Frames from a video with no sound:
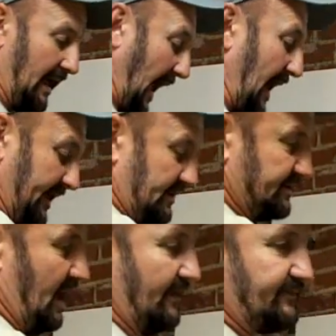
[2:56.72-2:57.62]
I use
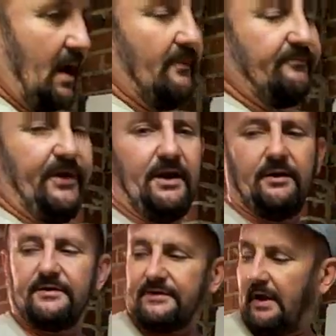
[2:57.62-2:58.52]
hog top
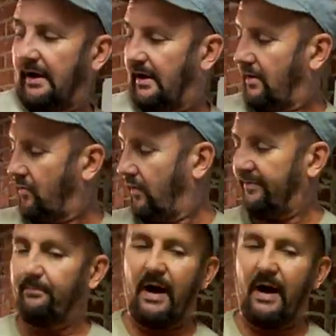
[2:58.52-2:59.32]
feeders with